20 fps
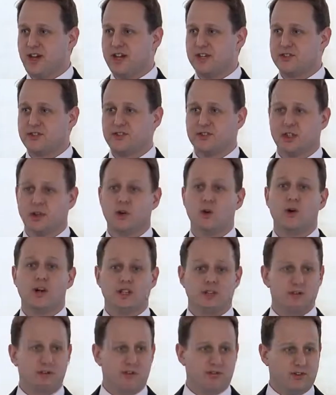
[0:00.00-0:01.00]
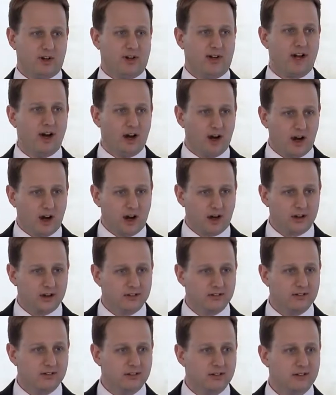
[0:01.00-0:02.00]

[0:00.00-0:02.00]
size, they're going to be very hard,